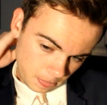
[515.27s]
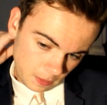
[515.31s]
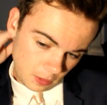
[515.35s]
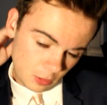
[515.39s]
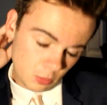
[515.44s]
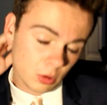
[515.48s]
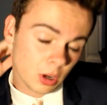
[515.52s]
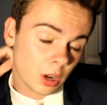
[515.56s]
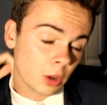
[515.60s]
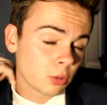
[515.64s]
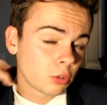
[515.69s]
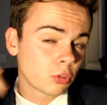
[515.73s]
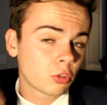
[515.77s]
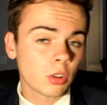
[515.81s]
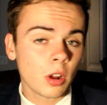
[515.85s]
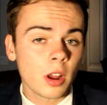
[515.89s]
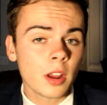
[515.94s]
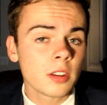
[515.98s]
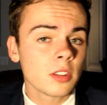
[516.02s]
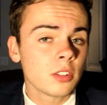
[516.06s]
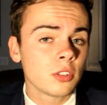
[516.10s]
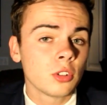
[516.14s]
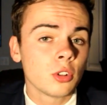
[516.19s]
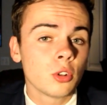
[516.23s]
What I was
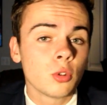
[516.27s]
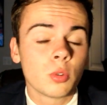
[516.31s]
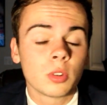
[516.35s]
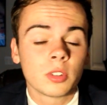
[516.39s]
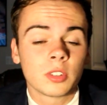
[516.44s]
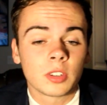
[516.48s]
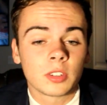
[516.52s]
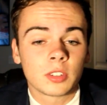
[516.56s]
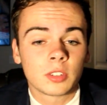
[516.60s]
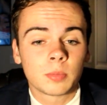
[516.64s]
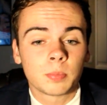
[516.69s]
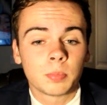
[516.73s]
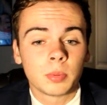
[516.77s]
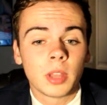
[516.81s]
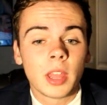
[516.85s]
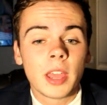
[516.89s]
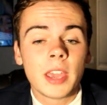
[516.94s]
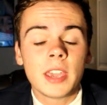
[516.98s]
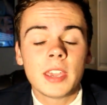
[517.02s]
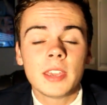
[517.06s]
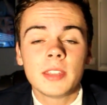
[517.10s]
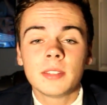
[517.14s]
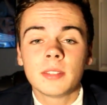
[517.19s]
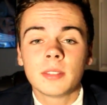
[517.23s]
trying to do was
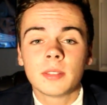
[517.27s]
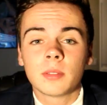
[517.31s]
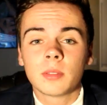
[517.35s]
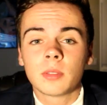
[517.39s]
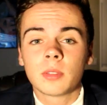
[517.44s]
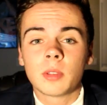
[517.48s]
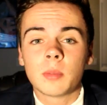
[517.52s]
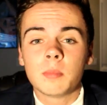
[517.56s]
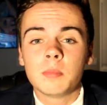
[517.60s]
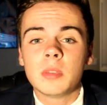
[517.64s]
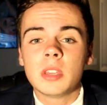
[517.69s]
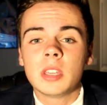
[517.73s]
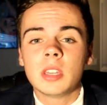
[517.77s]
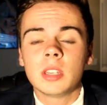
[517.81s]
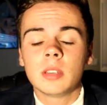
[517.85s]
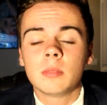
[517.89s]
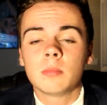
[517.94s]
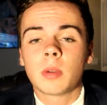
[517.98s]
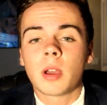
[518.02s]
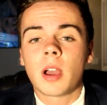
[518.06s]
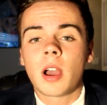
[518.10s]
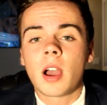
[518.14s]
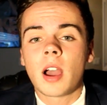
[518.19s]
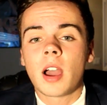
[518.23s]
explain the meaning
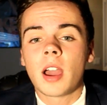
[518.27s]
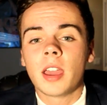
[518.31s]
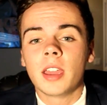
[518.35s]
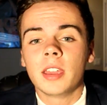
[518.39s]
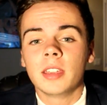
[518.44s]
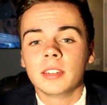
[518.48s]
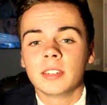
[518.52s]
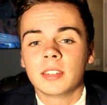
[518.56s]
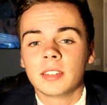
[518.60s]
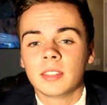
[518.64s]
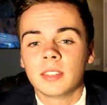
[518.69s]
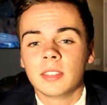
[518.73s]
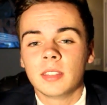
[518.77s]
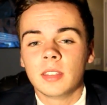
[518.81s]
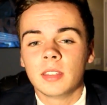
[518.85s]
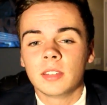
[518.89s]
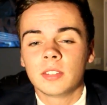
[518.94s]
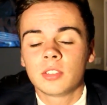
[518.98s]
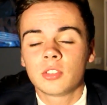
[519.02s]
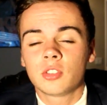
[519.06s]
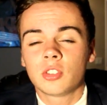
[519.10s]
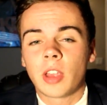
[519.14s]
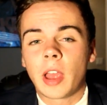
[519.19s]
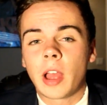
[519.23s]
behind
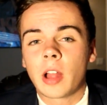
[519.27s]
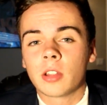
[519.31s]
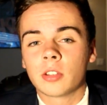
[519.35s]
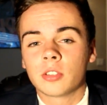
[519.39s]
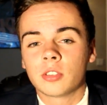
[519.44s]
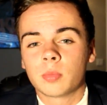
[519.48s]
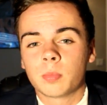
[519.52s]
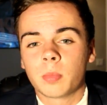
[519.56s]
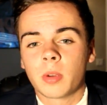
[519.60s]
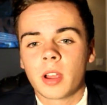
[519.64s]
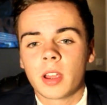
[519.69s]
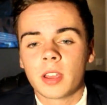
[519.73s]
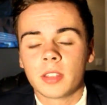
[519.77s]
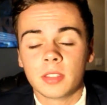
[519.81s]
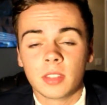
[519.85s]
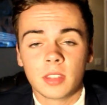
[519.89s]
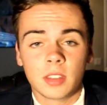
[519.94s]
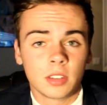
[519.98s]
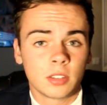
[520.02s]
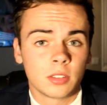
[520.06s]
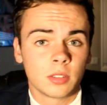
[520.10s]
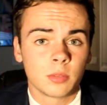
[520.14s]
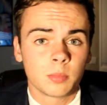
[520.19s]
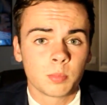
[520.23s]
this challenge, behind
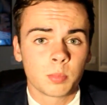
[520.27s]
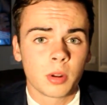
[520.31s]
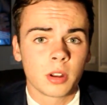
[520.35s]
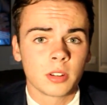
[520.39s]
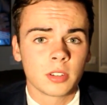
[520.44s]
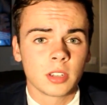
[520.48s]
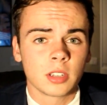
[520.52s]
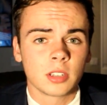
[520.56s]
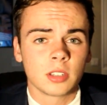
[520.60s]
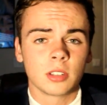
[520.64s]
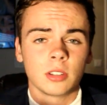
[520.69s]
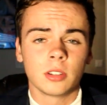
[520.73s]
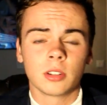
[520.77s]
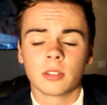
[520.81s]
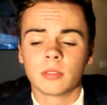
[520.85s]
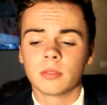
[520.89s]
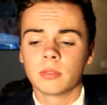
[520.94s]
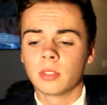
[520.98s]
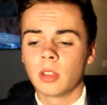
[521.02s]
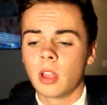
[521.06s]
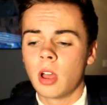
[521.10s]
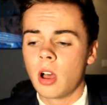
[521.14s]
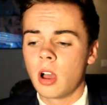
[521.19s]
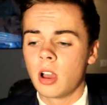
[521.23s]
this particular
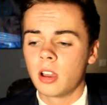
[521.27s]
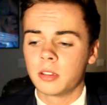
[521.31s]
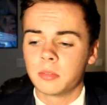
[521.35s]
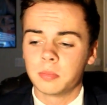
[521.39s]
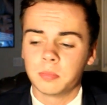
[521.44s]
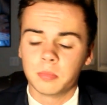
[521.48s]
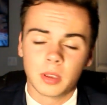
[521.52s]
vlog.